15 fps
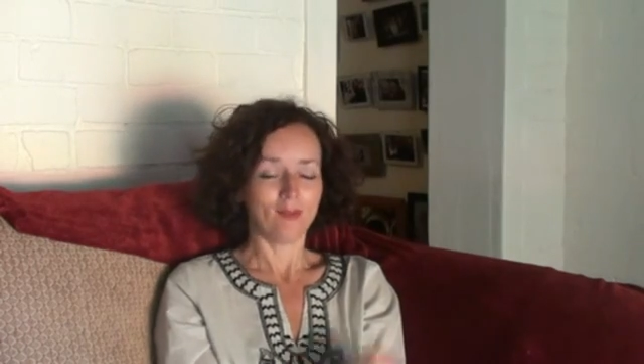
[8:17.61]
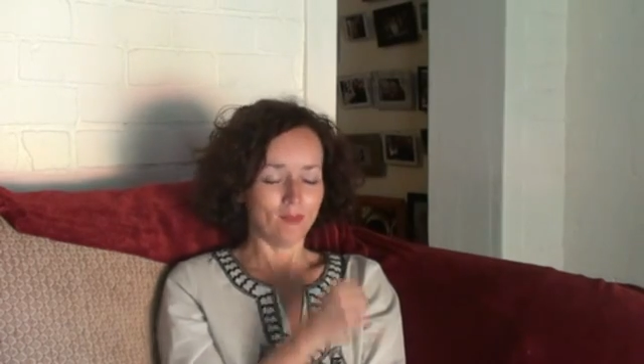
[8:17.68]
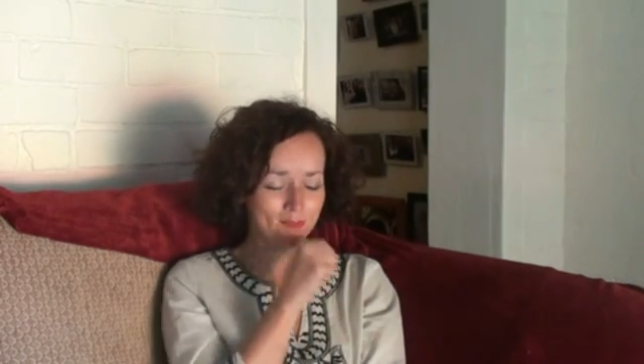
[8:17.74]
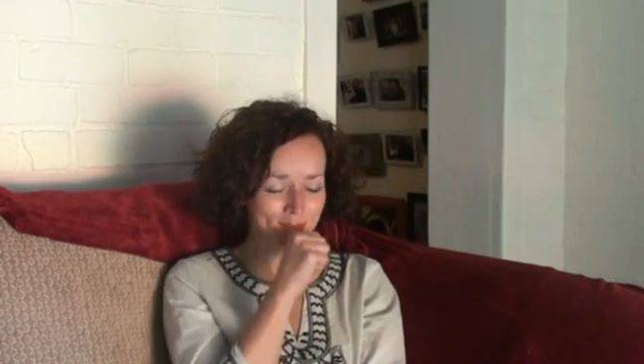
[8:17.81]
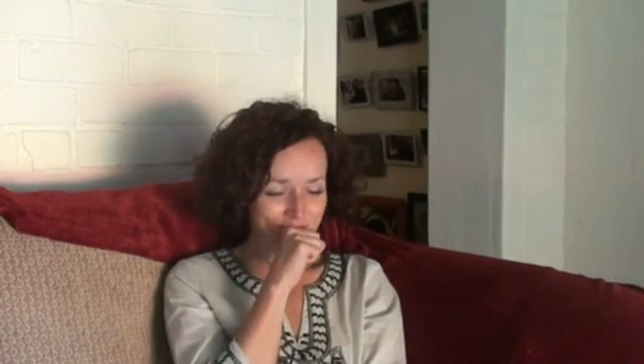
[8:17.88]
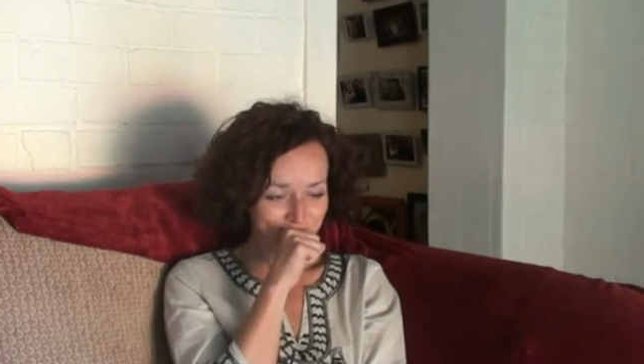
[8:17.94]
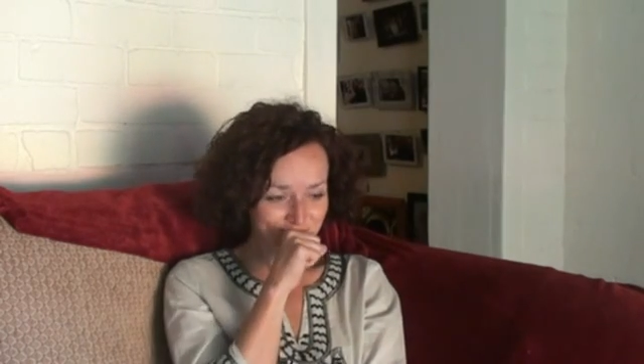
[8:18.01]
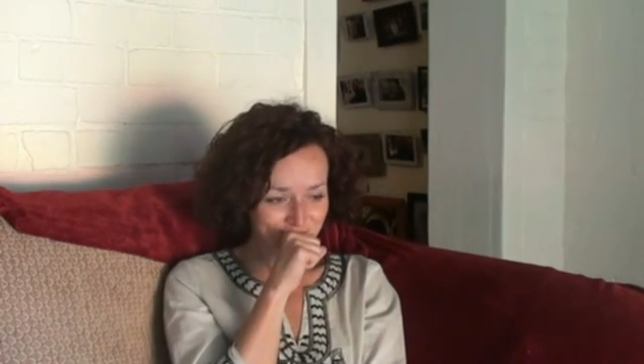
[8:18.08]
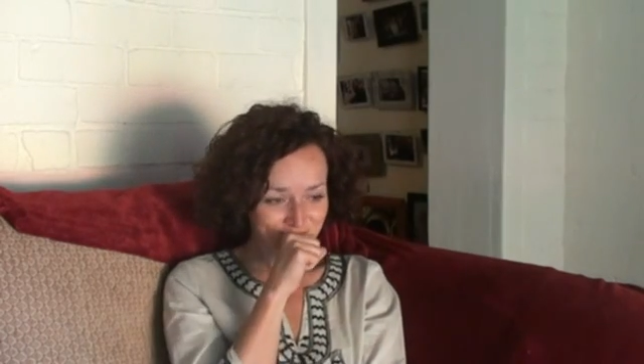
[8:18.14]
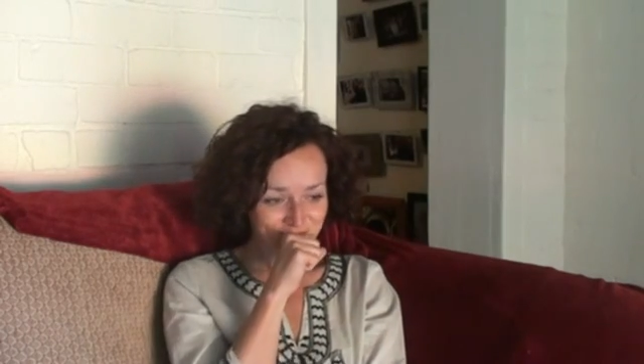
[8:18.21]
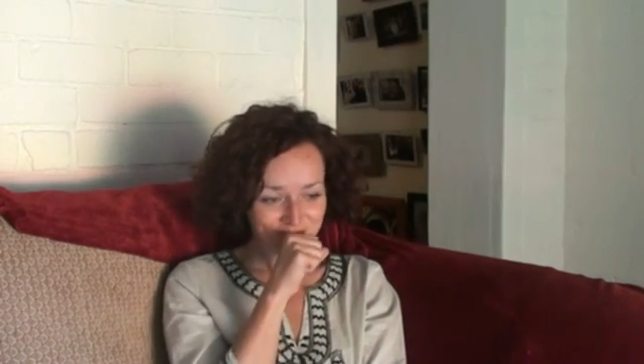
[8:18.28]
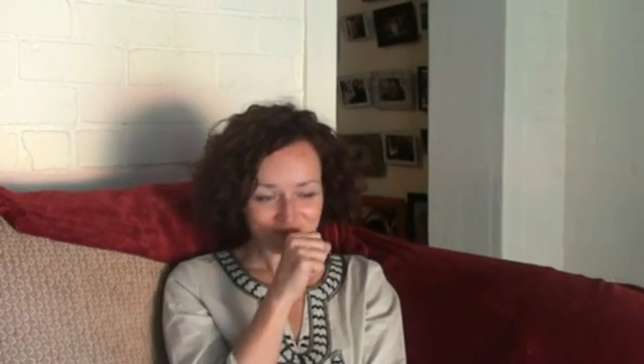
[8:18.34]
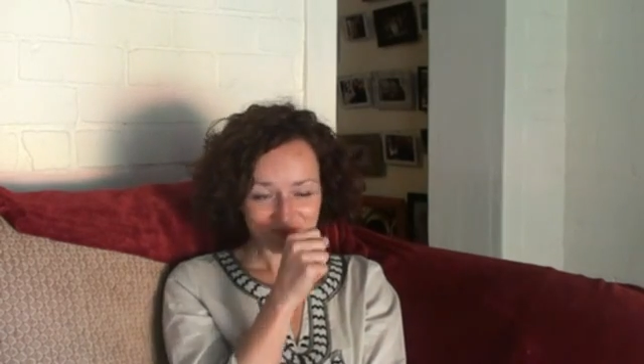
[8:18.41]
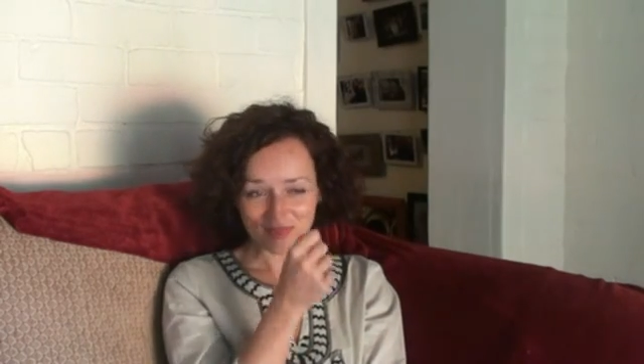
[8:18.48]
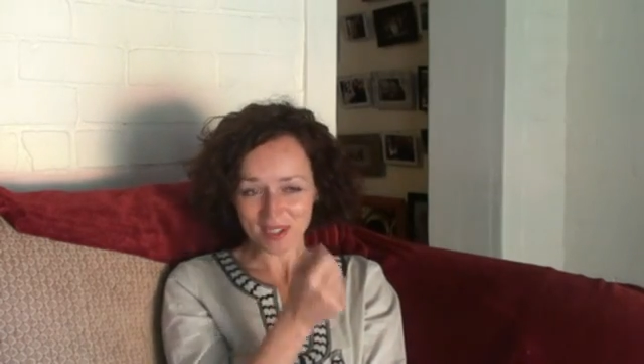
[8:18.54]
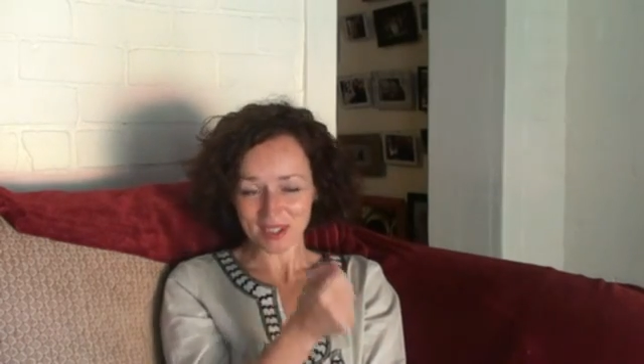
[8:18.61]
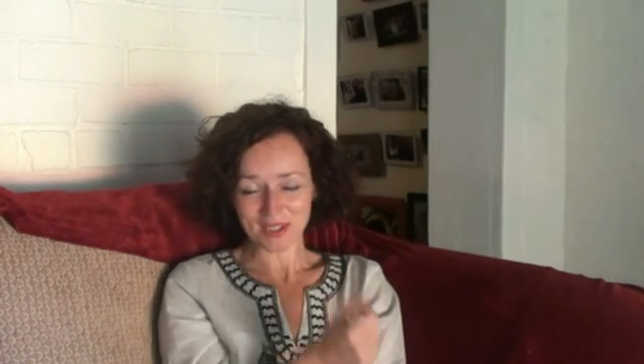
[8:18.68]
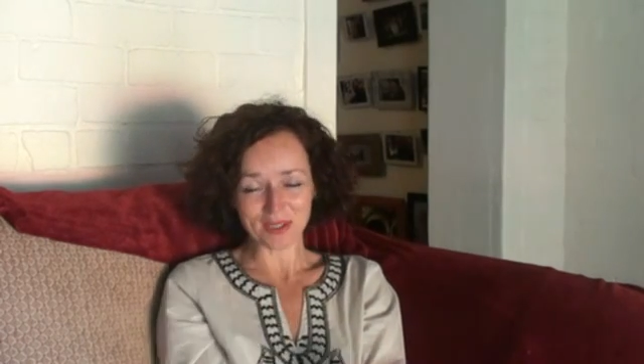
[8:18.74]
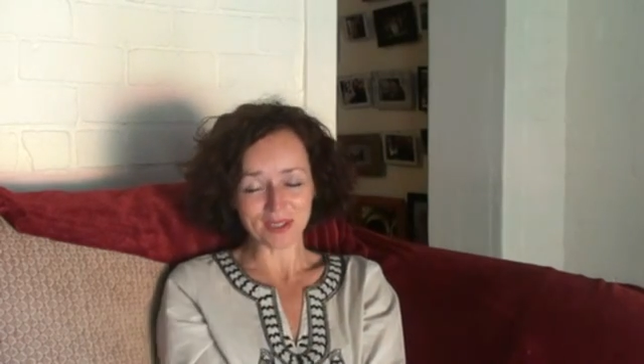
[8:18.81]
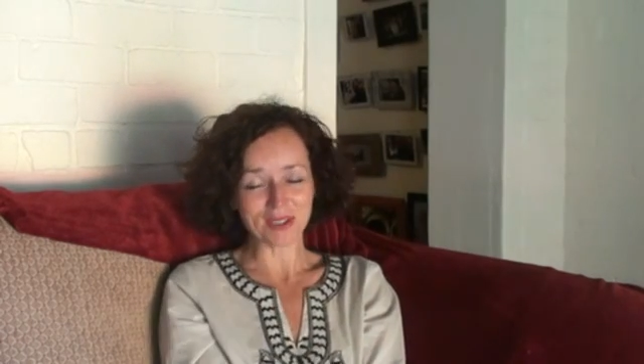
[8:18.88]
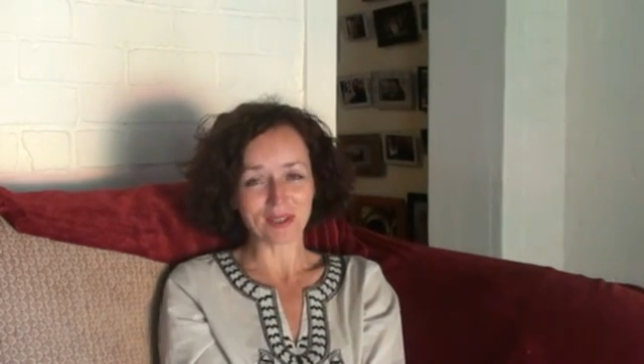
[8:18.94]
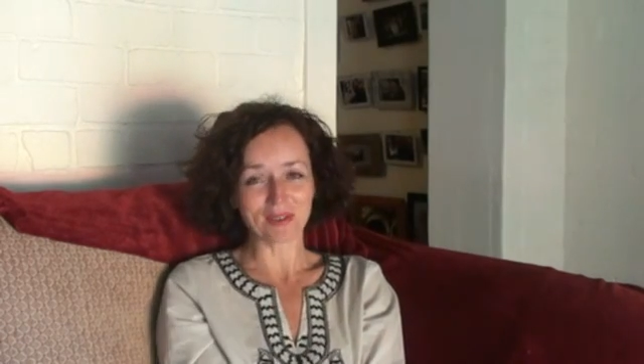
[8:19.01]

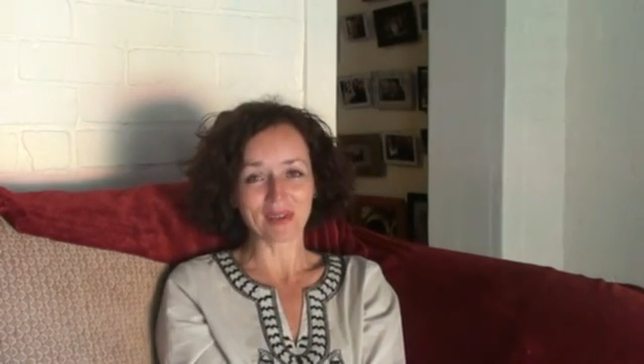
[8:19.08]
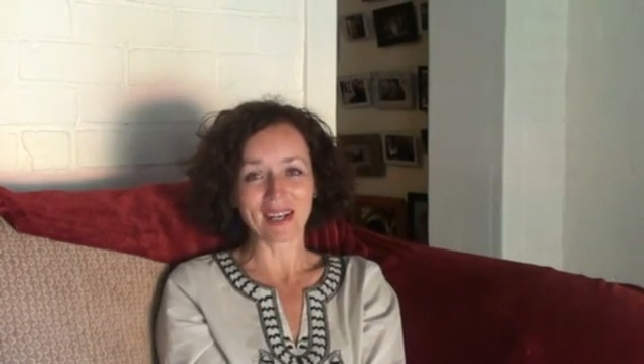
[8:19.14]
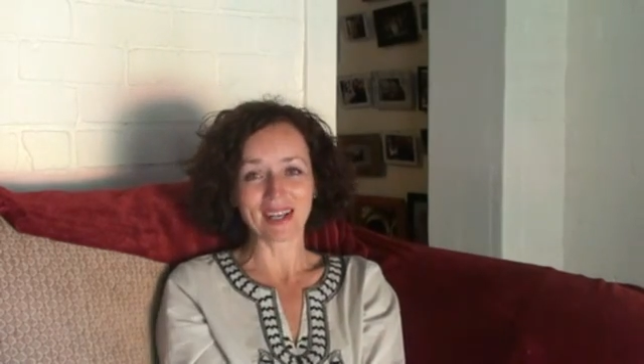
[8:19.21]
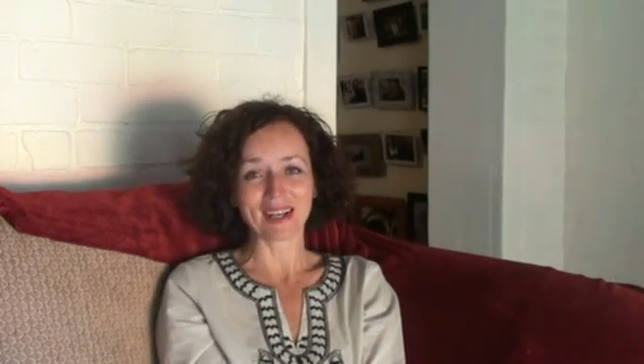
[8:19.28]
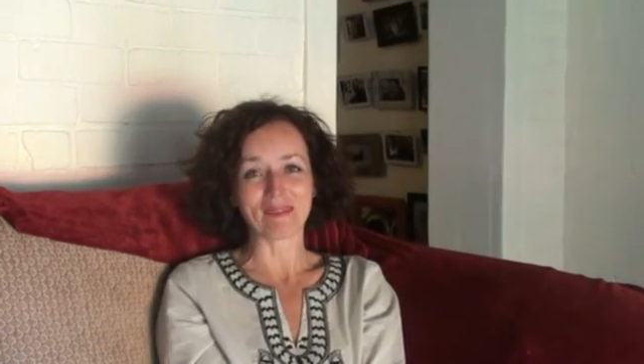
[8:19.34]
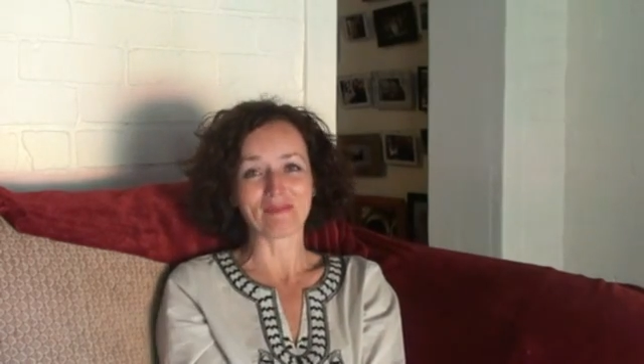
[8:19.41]
It's also really